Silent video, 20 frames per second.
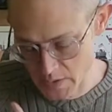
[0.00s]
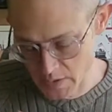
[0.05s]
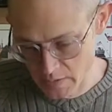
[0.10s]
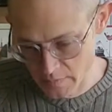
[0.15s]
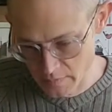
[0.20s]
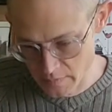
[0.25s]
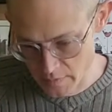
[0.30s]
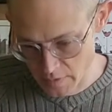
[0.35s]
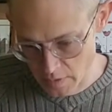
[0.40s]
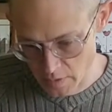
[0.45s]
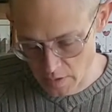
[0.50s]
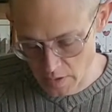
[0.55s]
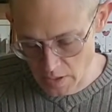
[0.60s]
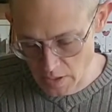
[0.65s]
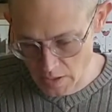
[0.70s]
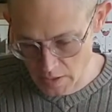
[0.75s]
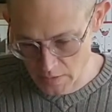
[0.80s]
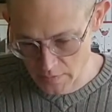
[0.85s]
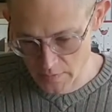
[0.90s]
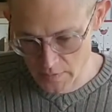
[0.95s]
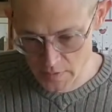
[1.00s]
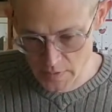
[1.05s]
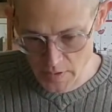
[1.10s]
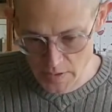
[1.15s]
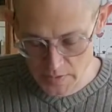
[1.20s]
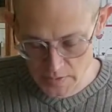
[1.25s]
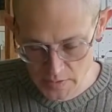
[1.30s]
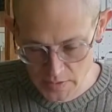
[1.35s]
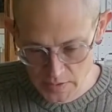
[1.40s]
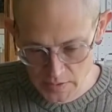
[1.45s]
in the very end of
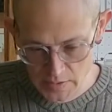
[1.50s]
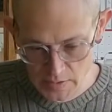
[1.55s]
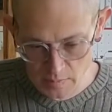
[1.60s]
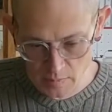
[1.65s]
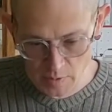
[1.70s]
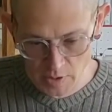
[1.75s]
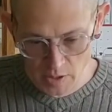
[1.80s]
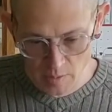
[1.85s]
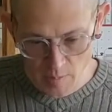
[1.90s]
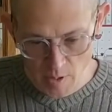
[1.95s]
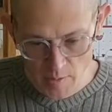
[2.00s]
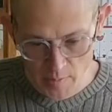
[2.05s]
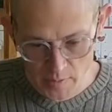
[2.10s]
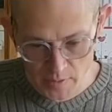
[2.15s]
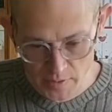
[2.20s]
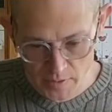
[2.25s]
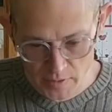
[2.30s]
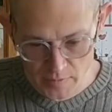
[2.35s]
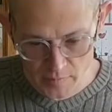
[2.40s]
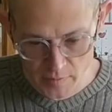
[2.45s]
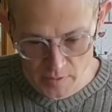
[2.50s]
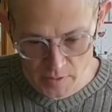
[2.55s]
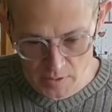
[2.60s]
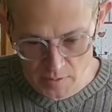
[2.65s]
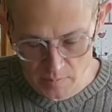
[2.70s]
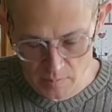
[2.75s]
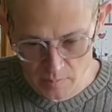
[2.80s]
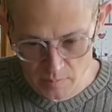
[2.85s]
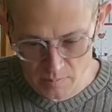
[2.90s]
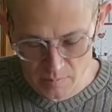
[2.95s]
2018. We came out with it in the
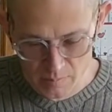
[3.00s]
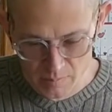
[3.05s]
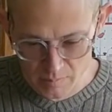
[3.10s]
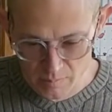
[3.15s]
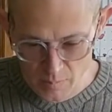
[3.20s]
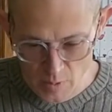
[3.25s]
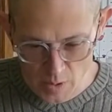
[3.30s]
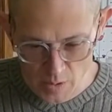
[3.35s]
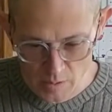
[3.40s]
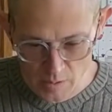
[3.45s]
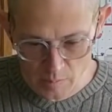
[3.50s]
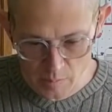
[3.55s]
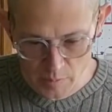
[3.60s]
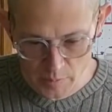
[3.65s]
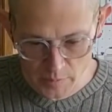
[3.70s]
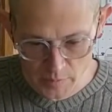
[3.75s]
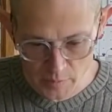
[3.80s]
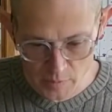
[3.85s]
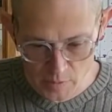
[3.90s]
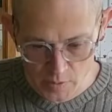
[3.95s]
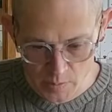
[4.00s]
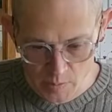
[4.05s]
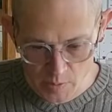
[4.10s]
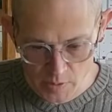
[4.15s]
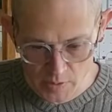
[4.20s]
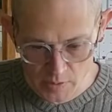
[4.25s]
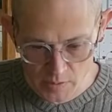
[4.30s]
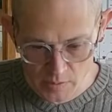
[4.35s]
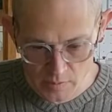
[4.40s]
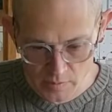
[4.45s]
very, maybe first
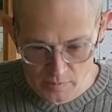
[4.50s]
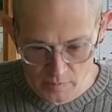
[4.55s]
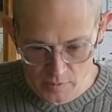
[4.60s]
month,